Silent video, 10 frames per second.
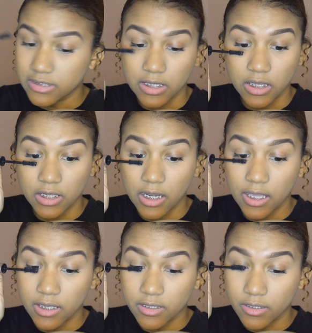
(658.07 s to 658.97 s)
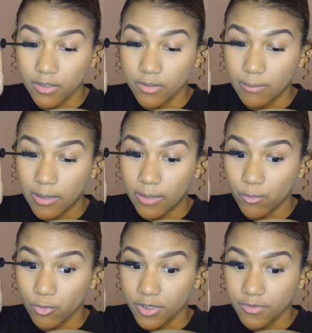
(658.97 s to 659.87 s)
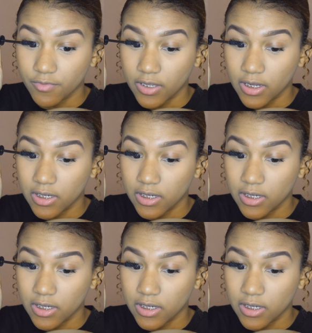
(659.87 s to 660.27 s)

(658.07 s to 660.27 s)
doesn't look like, you know, I'm wearing fake